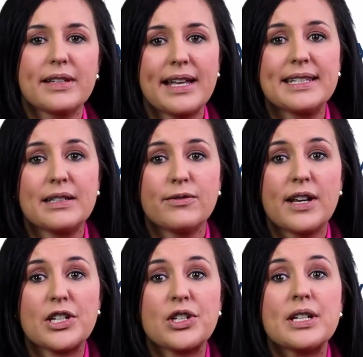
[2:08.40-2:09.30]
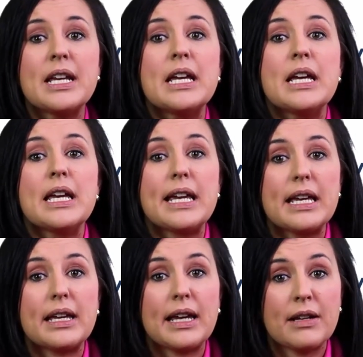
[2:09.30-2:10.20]
against inflation
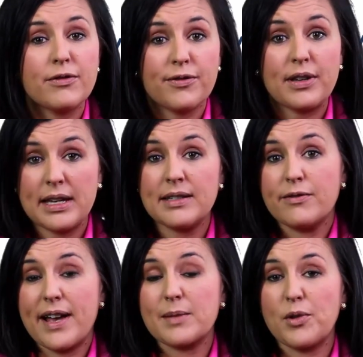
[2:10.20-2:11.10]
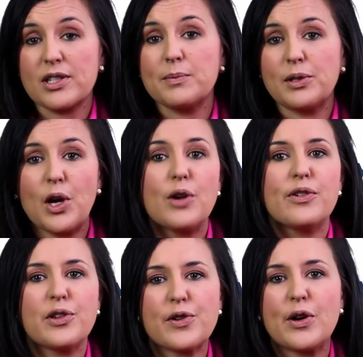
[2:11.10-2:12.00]
is in fact possible
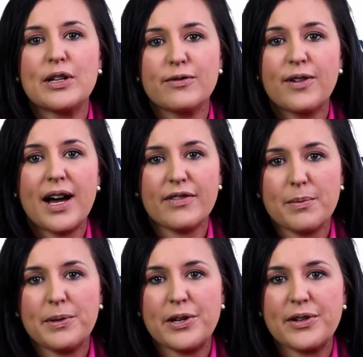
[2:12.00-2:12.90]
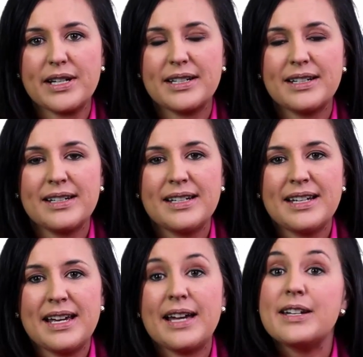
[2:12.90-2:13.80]
over the rolling 5-year period,
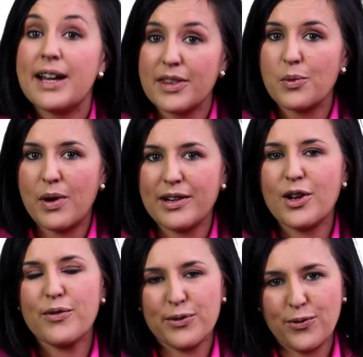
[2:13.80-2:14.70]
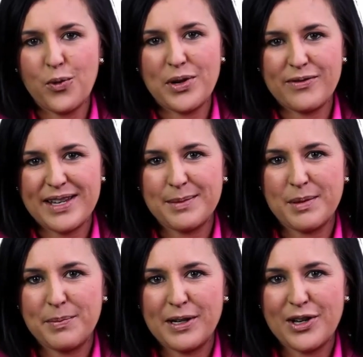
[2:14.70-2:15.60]
another one of the 4
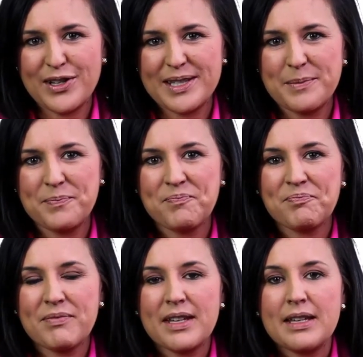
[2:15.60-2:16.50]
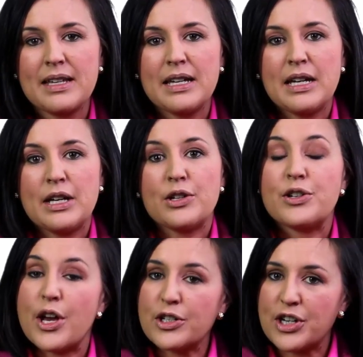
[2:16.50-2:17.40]
investment pillars.
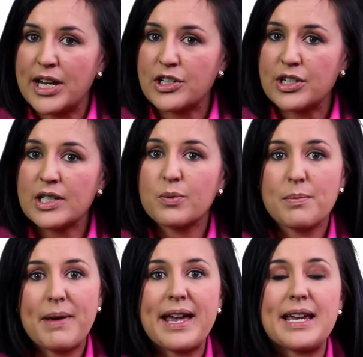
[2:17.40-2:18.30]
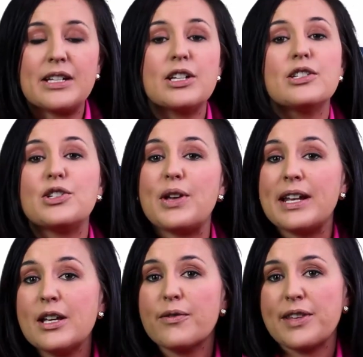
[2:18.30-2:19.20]
No changes were made to
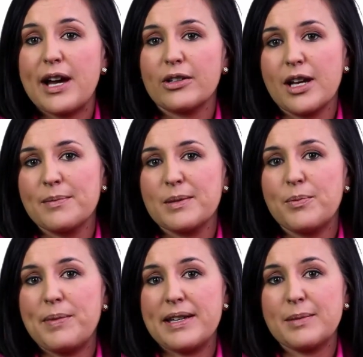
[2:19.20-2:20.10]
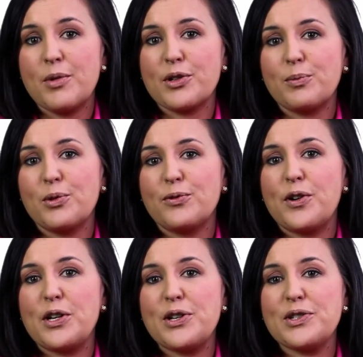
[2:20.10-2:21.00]
any of the outcomes-based model
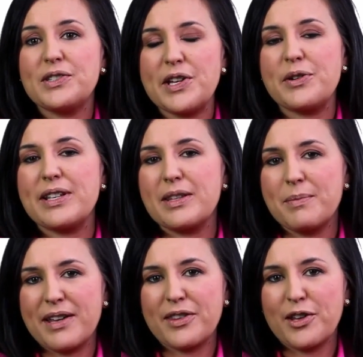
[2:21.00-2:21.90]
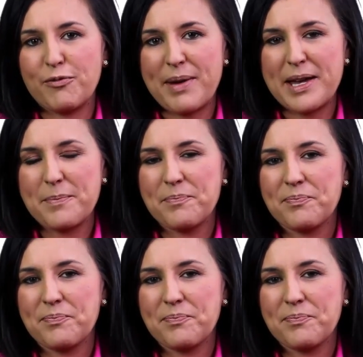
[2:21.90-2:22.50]
portfolios during the month of May.